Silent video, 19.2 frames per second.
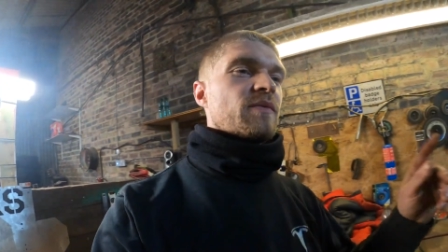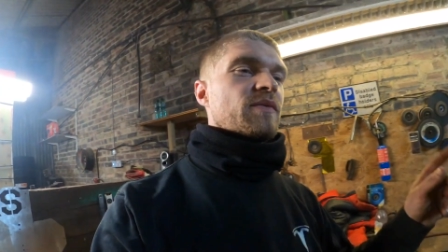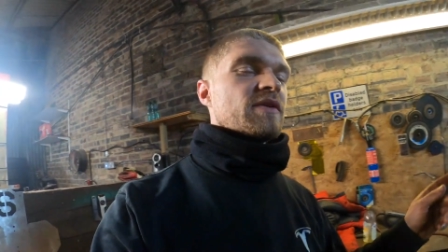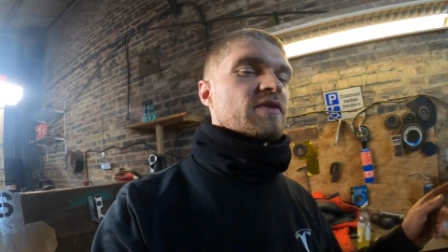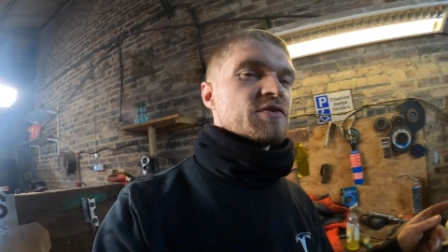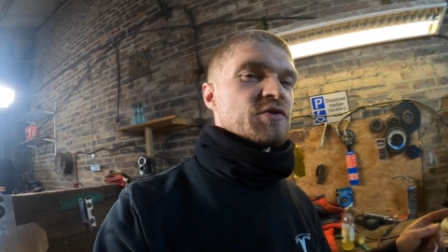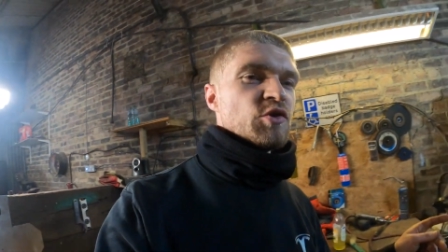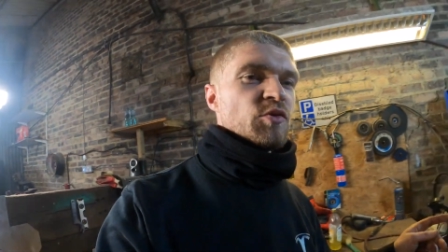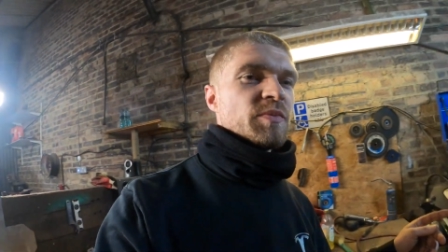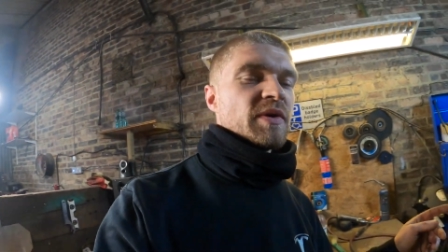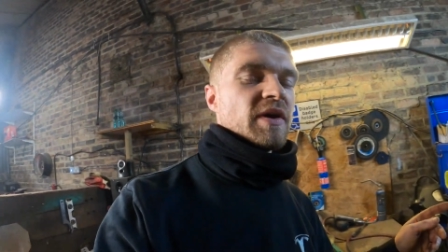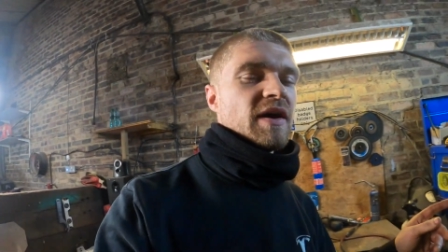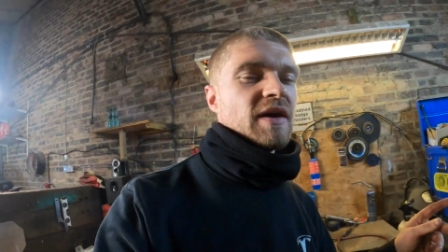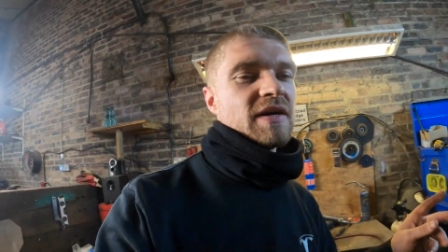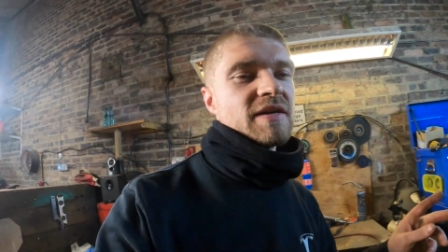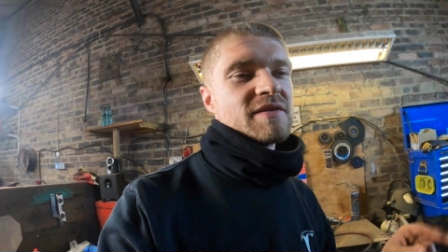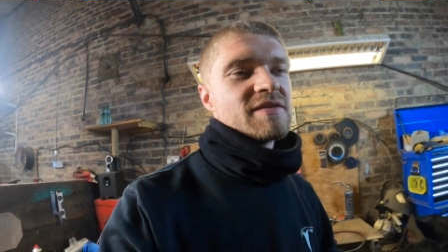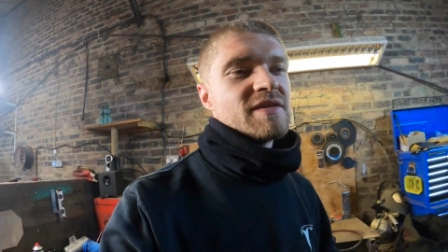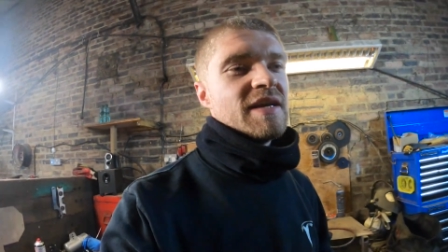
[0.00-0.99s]
with the
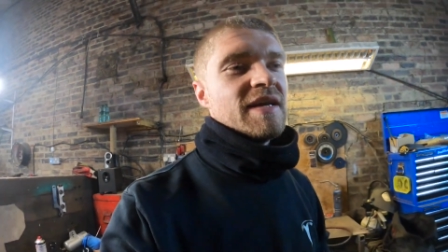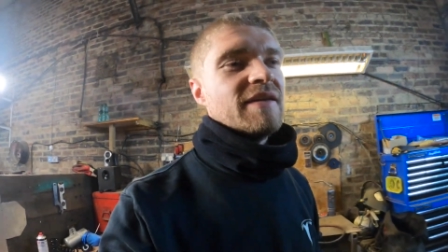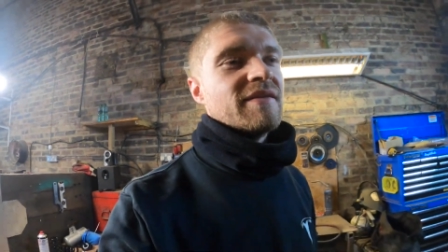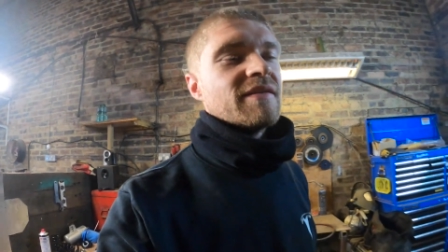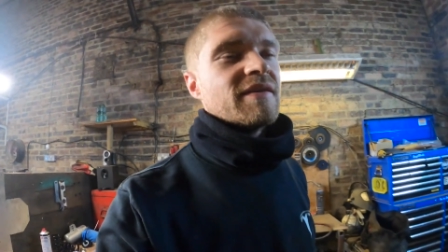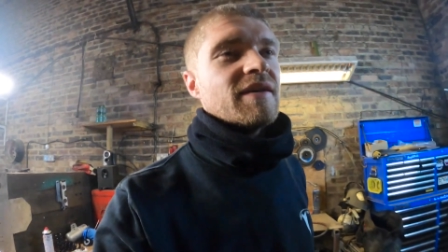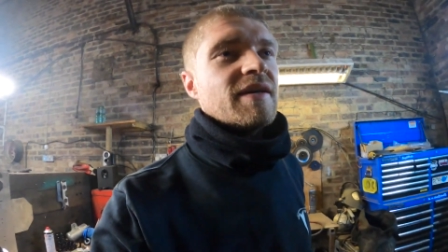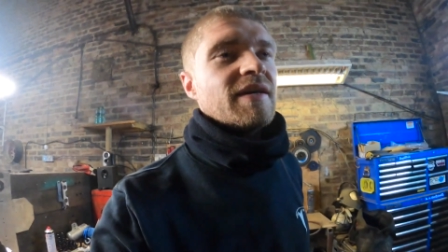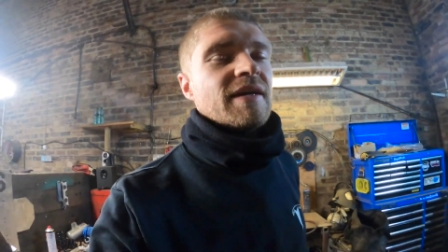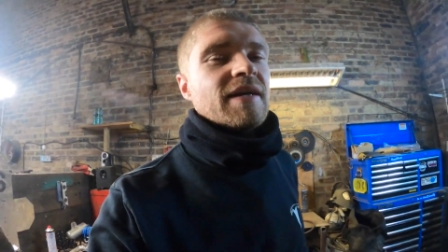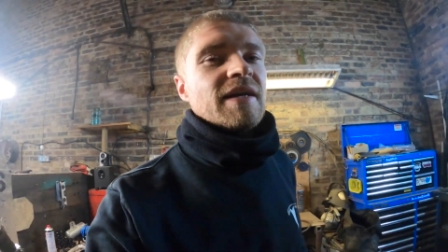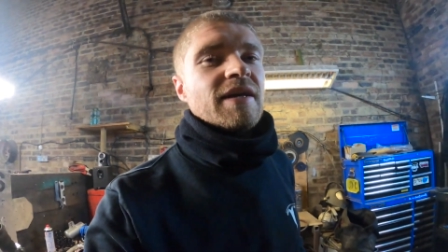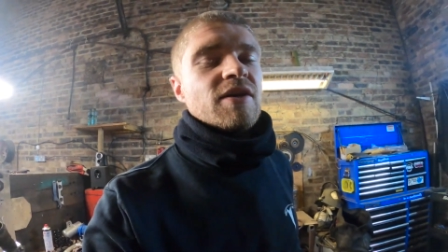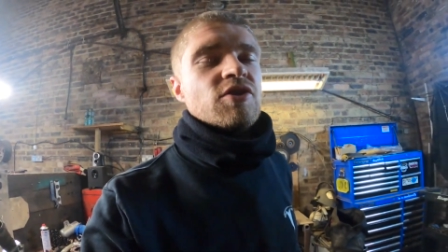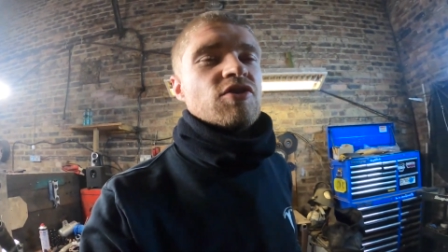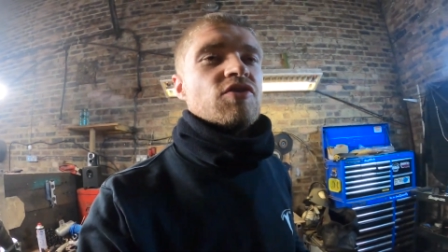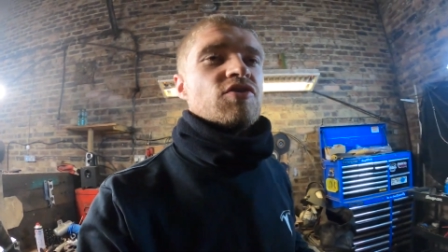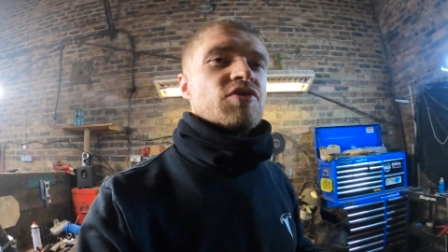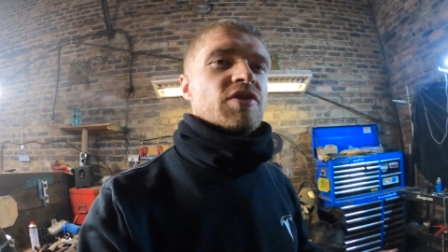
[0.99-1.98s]
Supra said
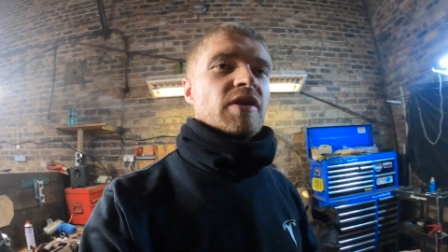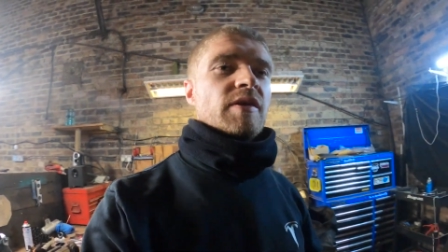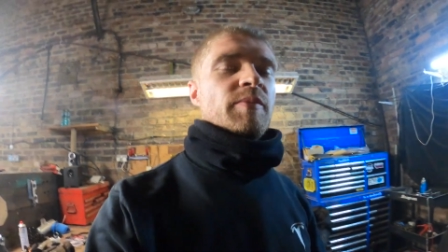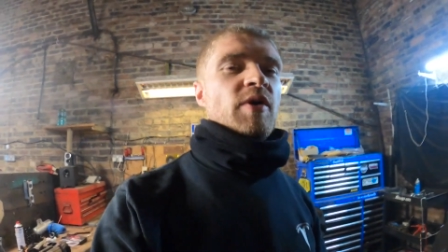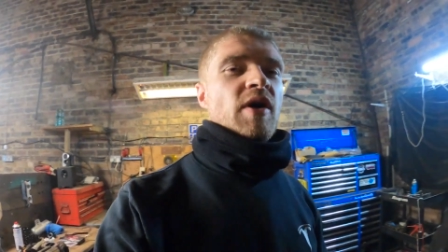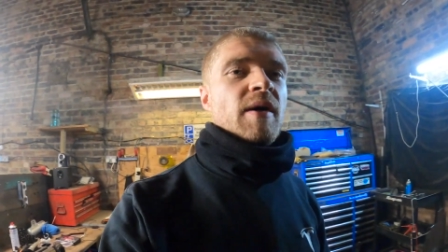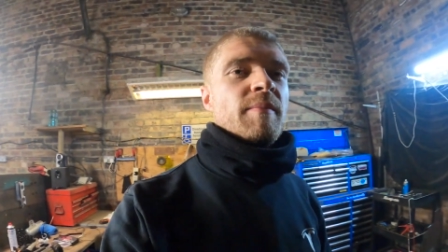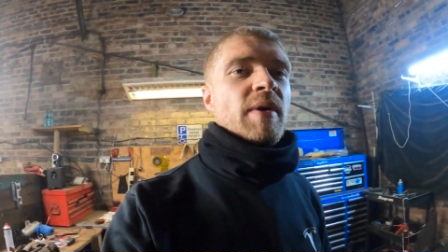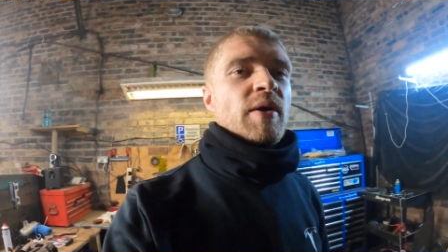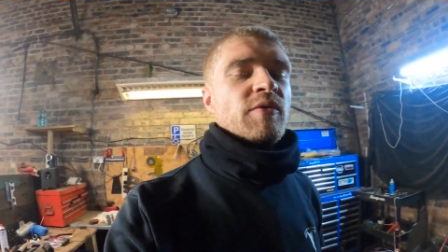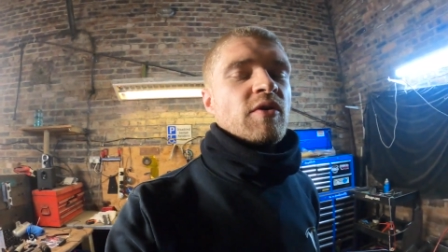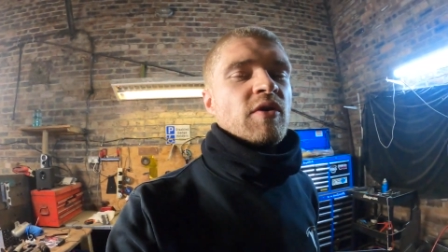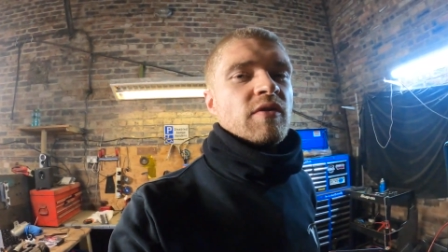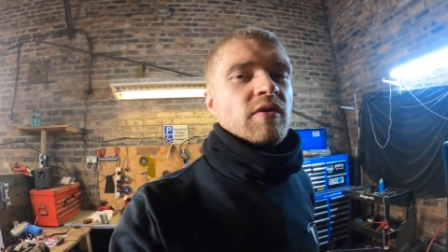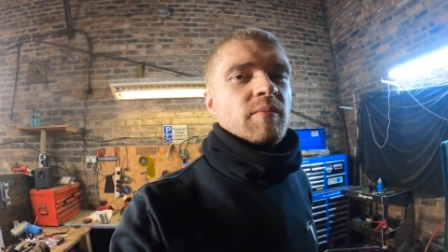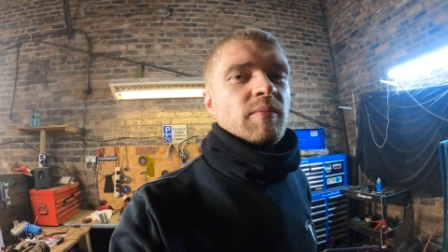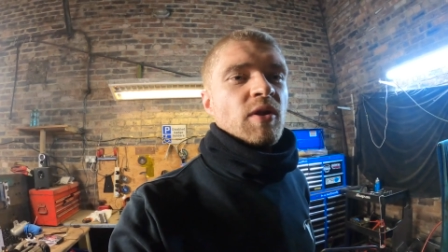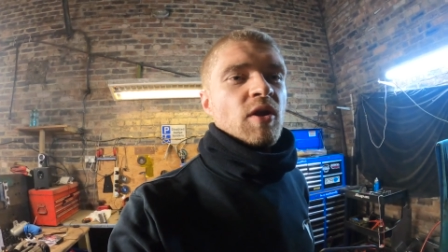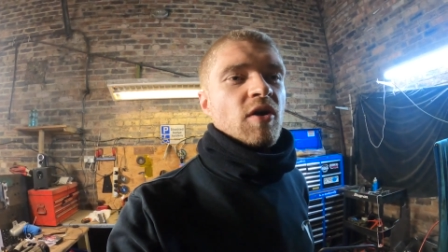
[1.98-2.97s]
you should really put a mount
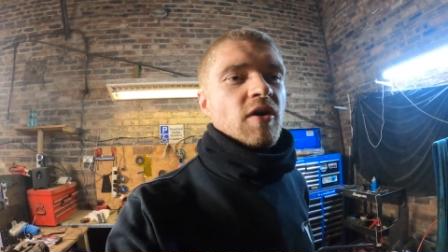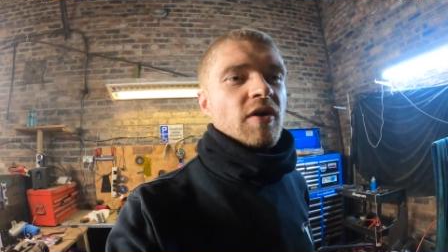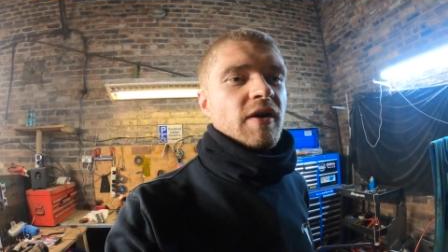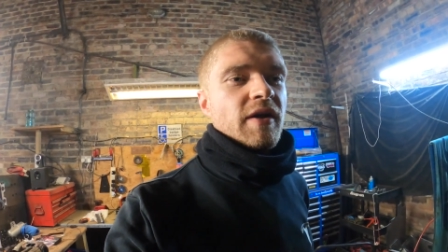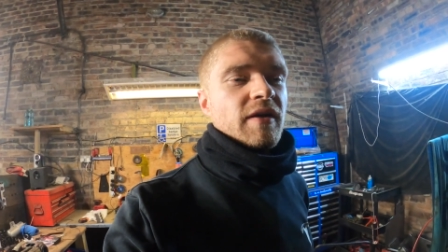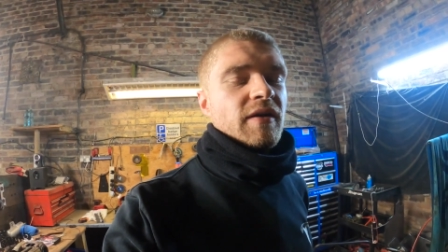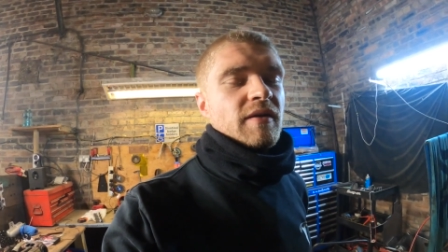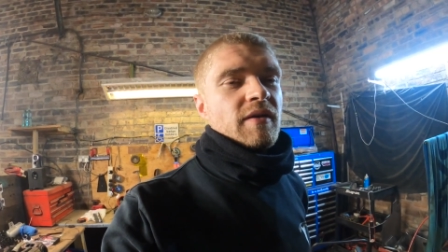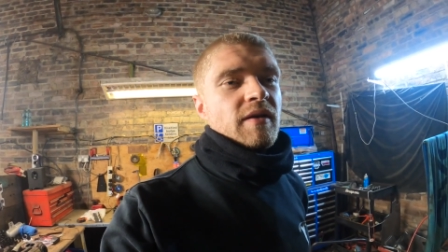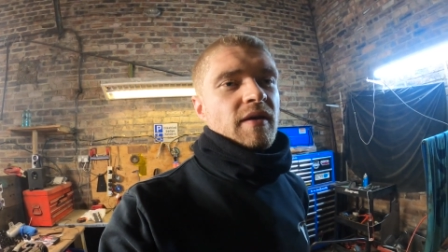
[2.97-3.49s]
on the block,